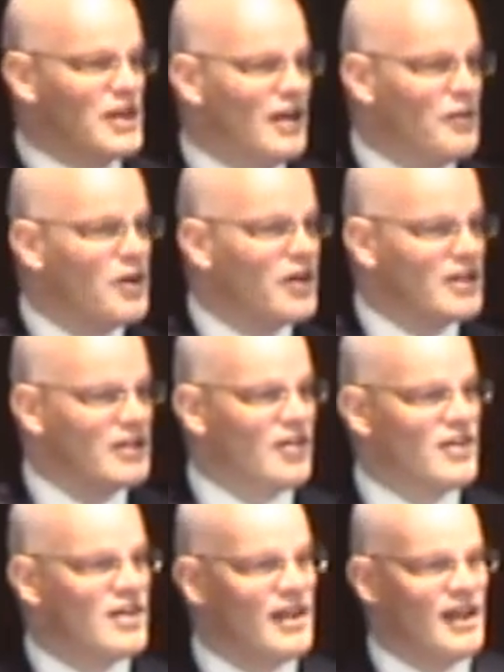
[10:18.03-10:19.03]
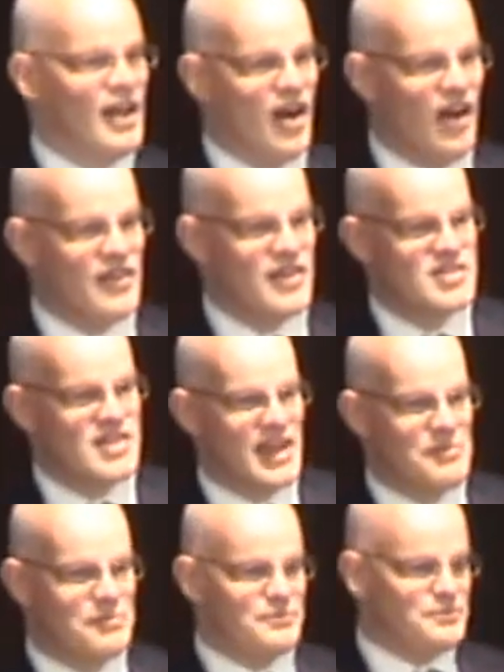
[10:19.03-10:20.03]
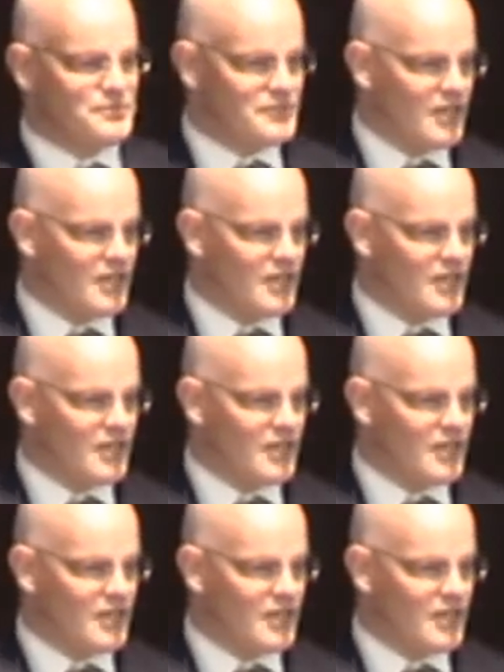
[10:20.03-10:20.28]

we are working on the same